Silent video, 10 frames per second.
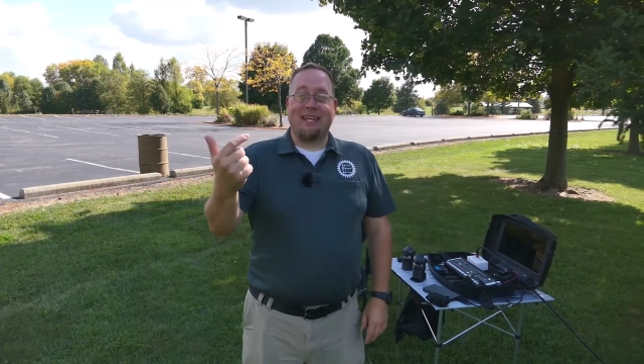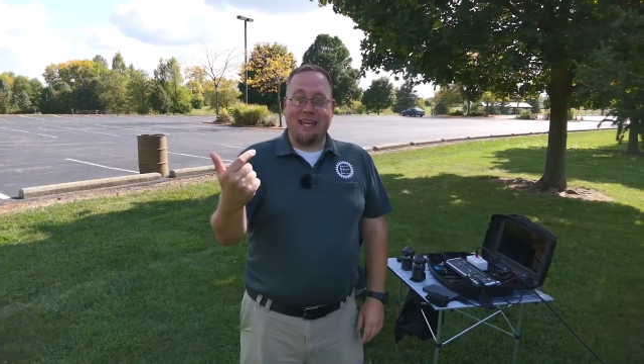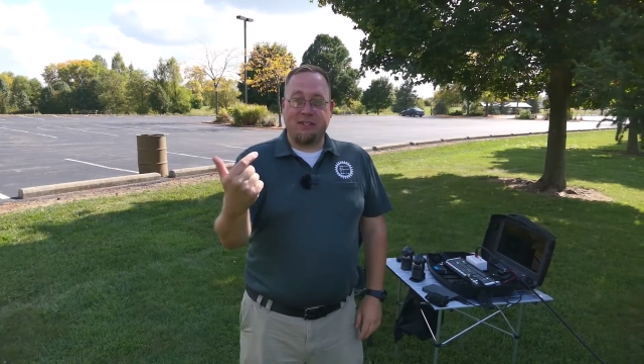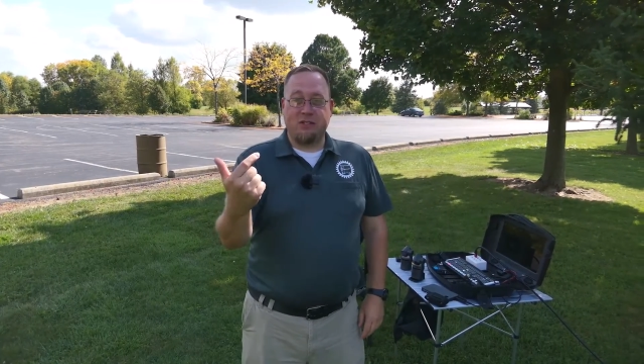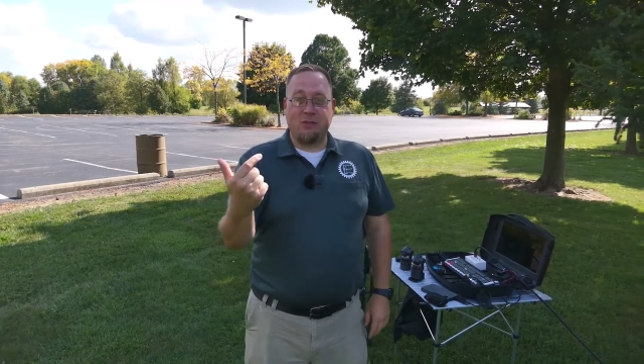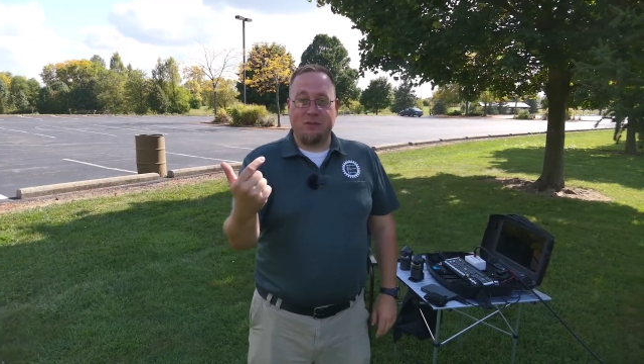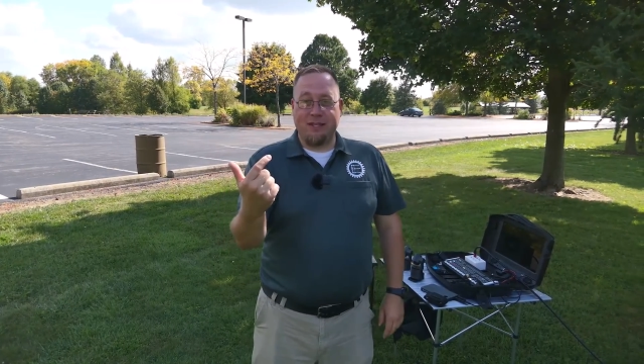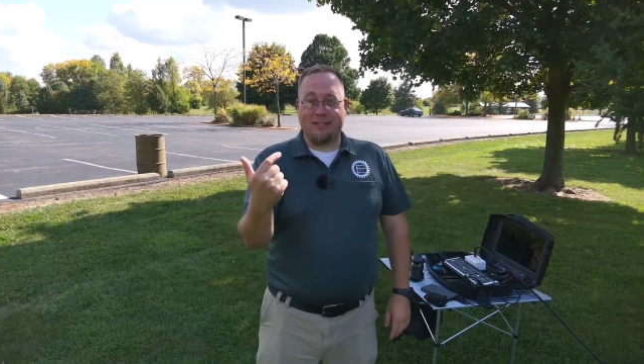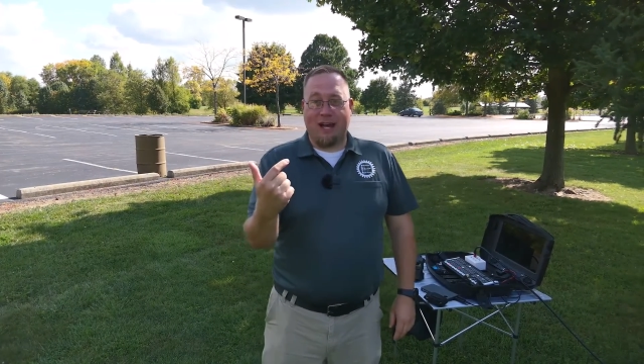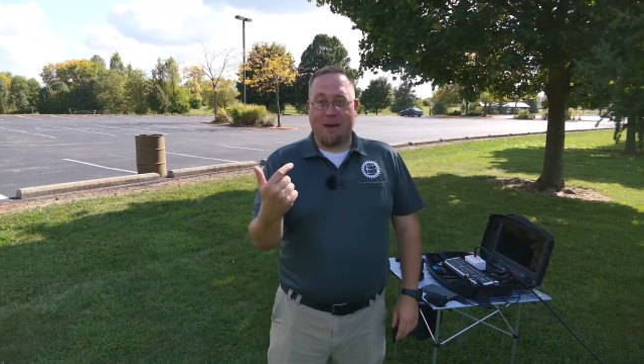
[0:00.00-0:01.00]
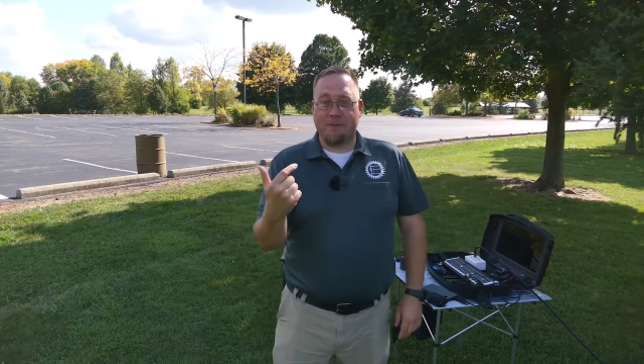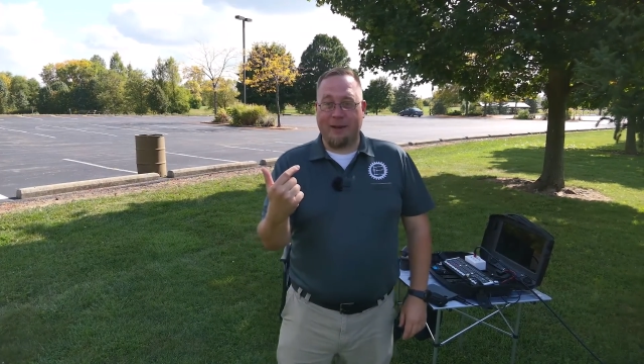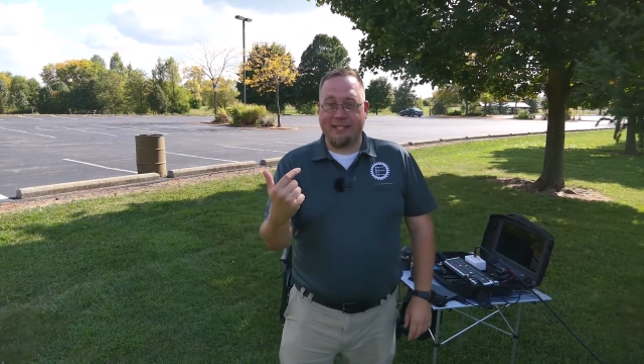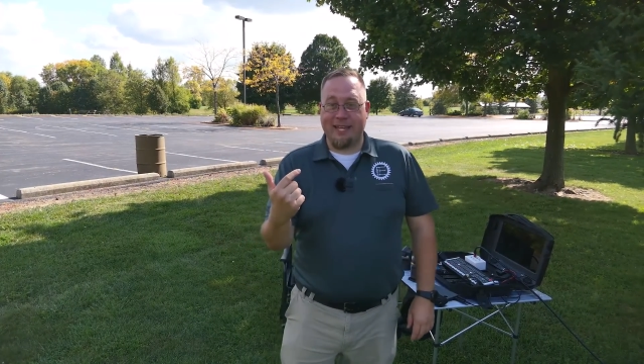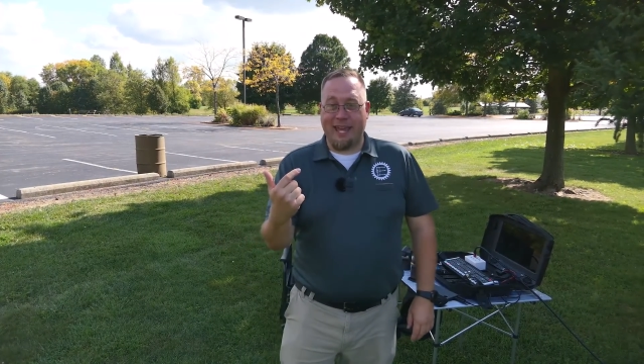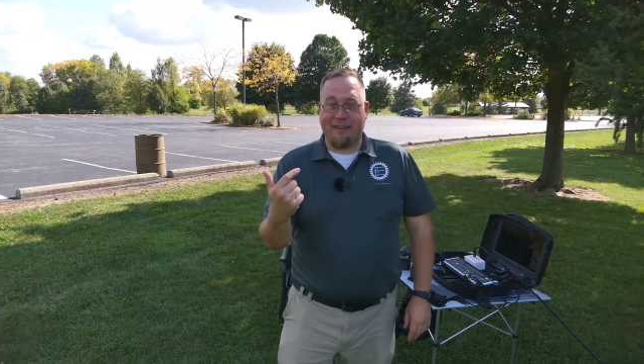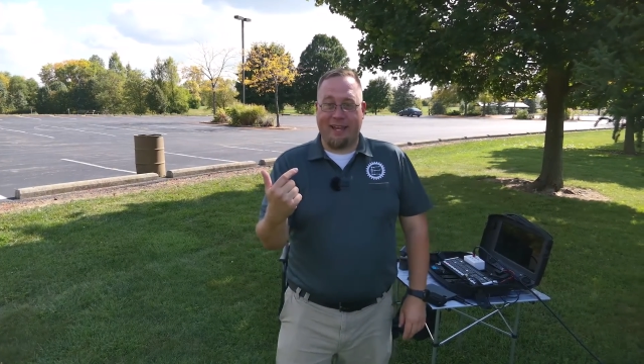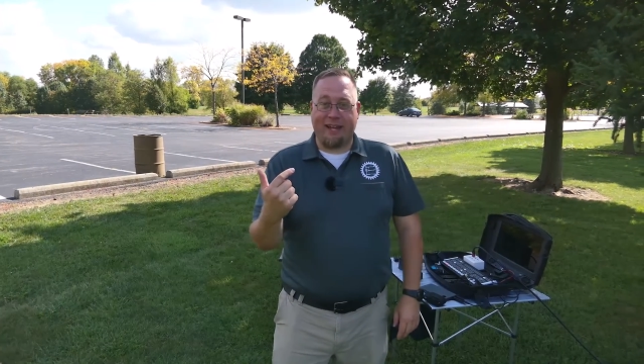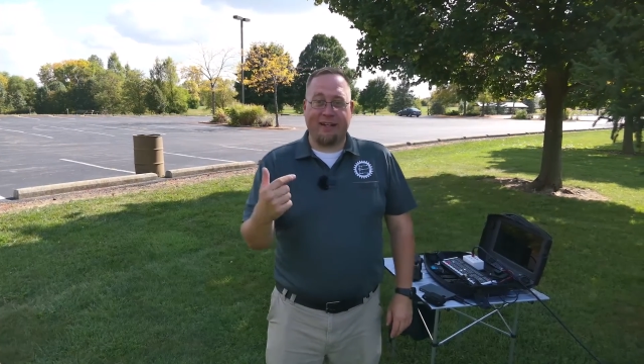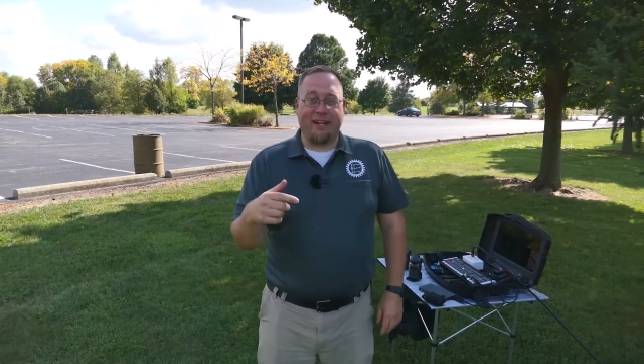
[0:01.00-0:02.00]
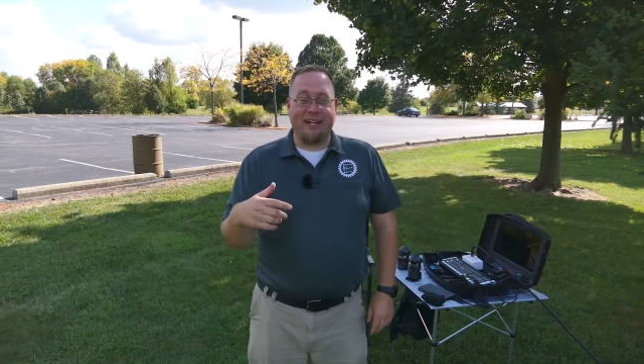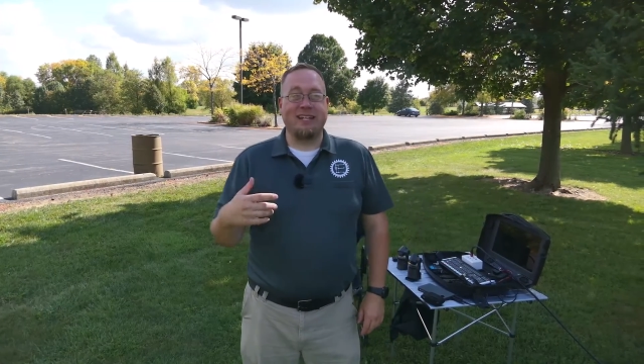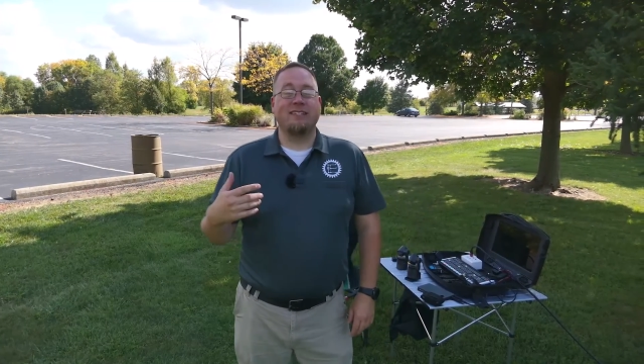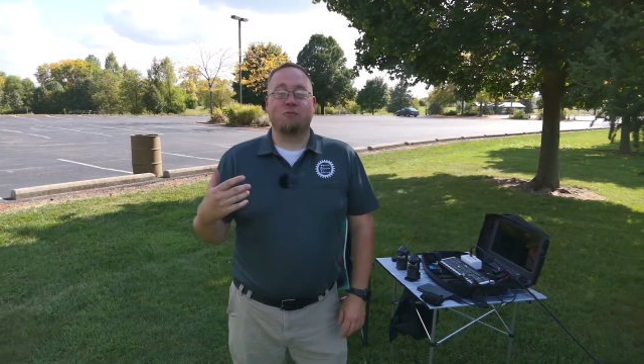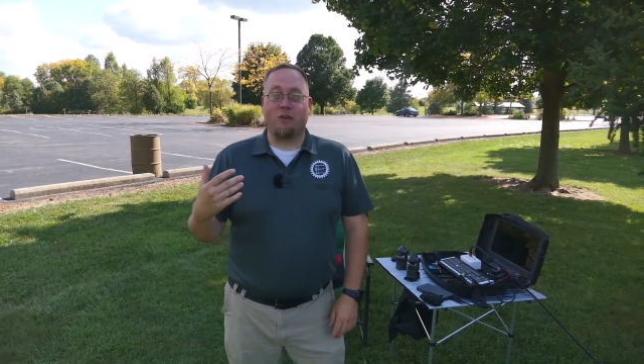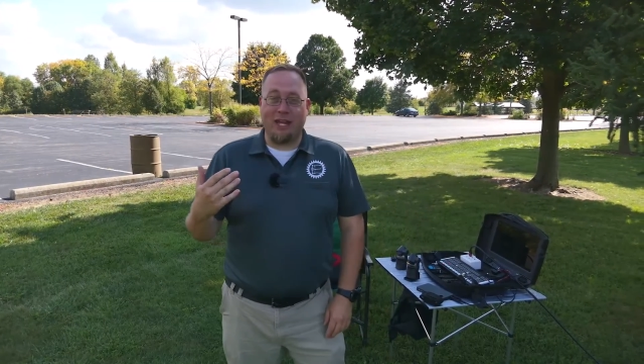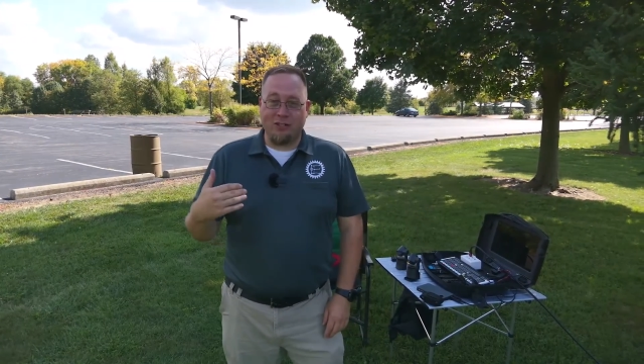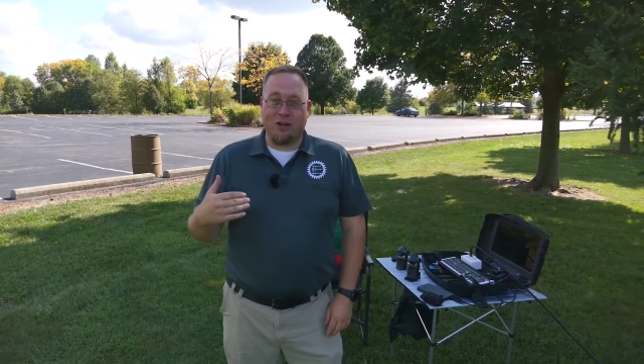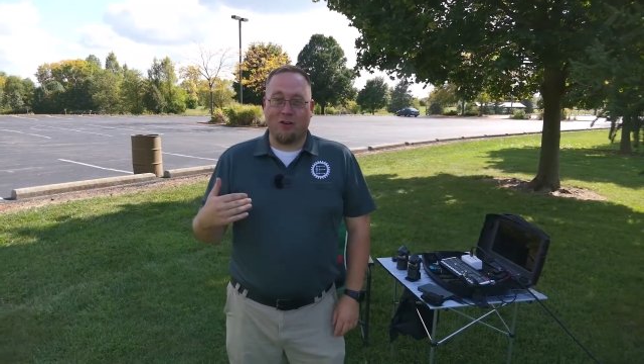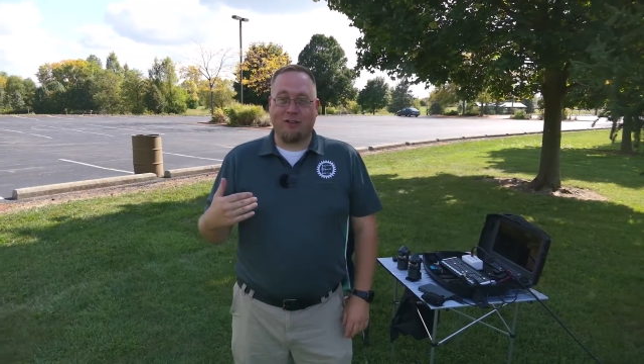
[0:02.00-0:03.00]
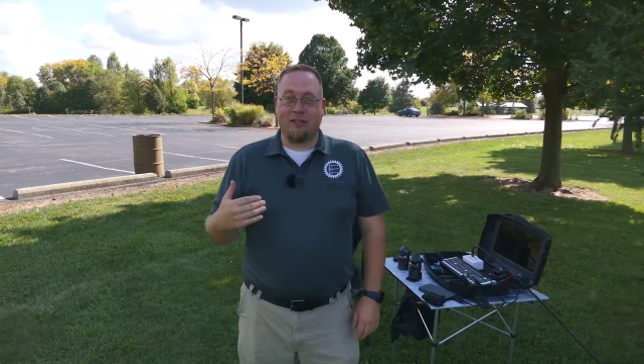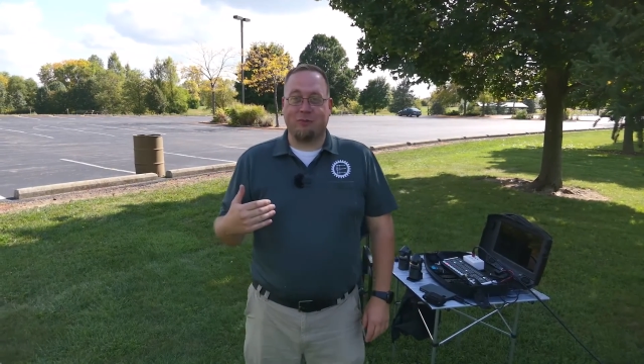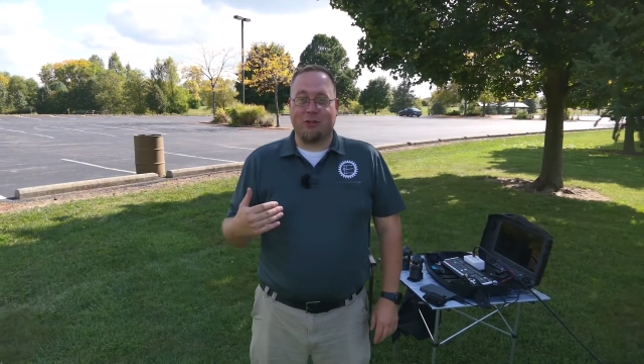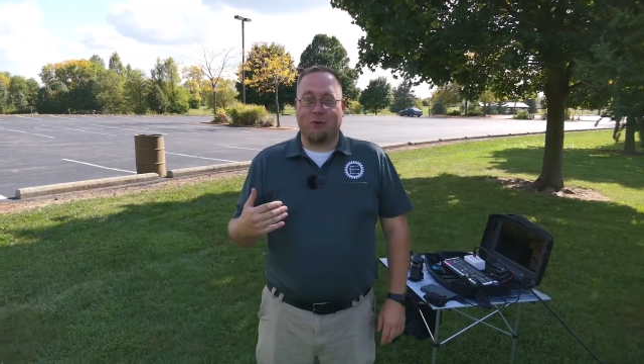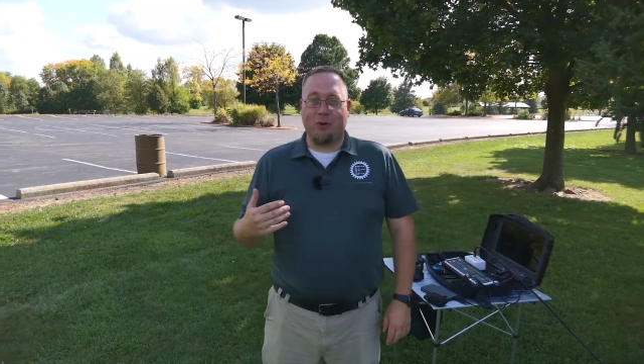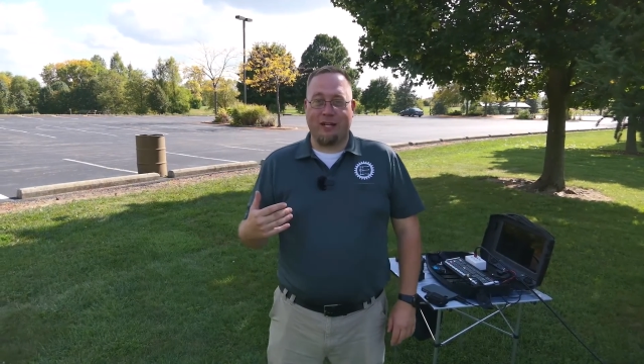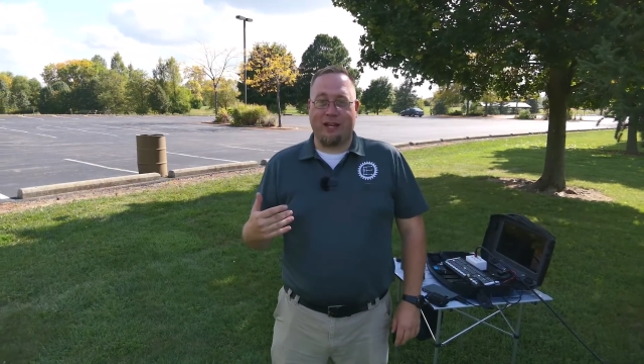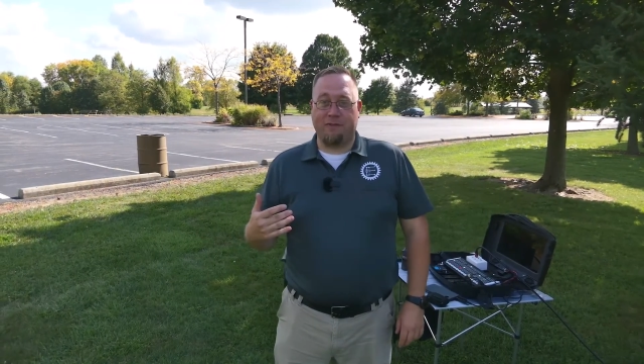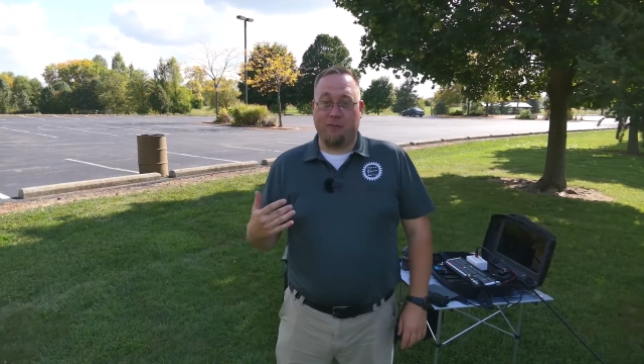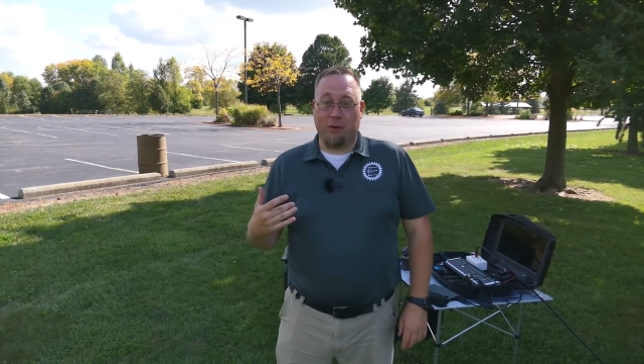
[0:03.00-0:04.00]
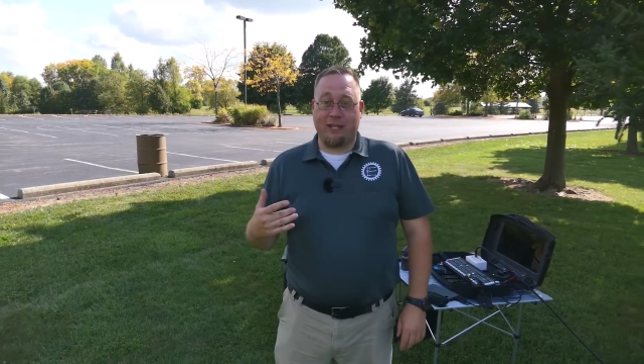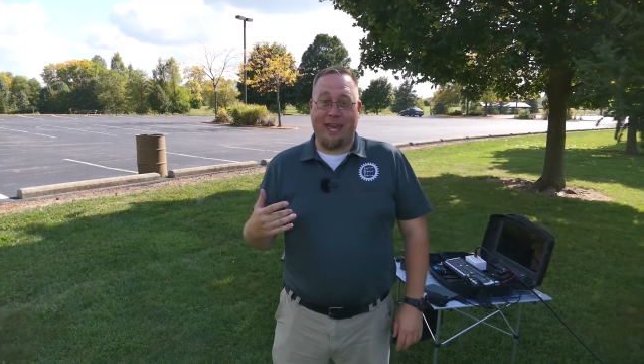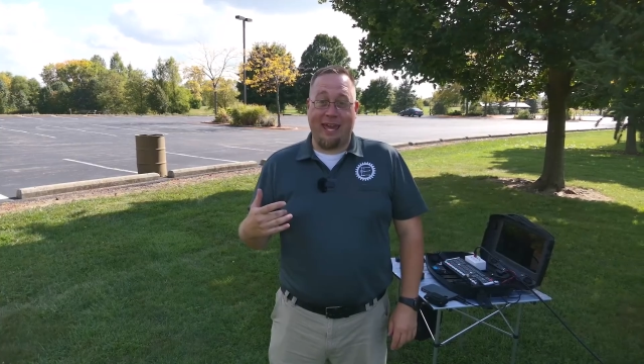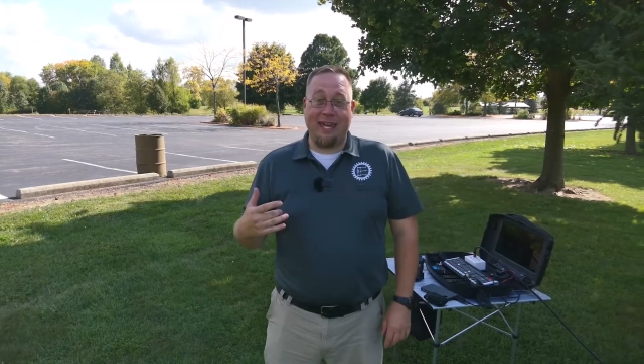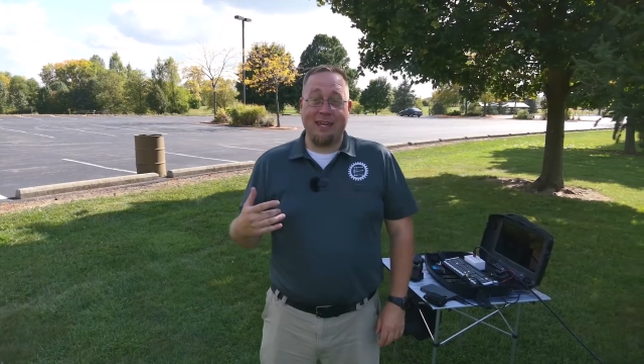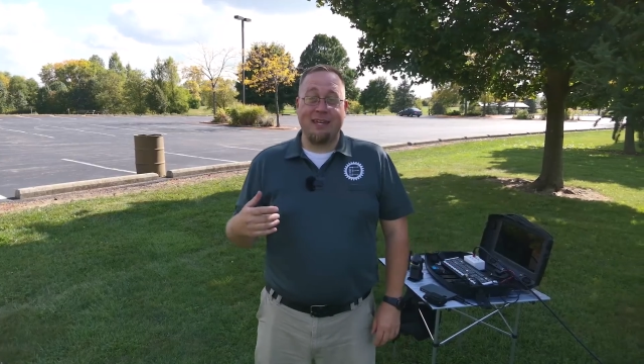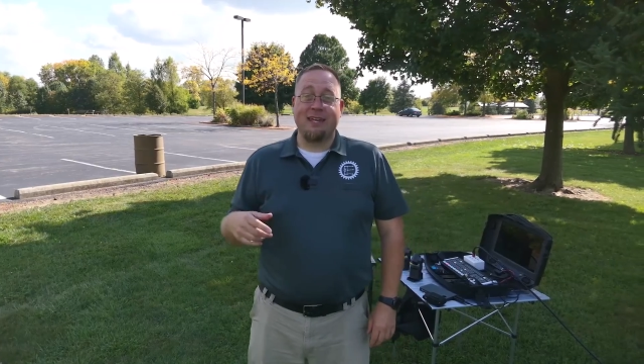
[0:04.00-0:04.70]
into this OBSBOT Tail Air, and it is internally recording at 4K,